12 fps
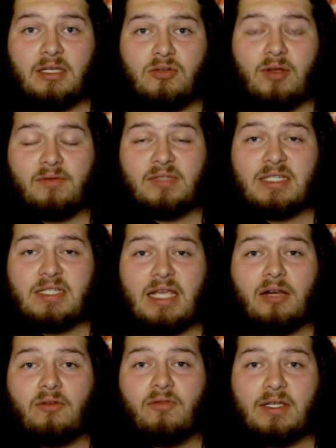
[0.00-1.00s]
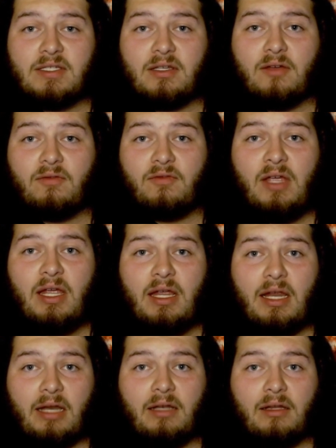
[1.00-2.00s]
you have to sacrifice stuff
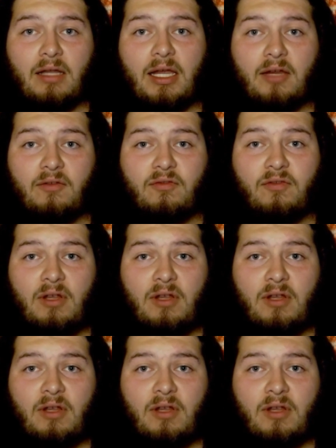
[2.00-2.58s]
in life,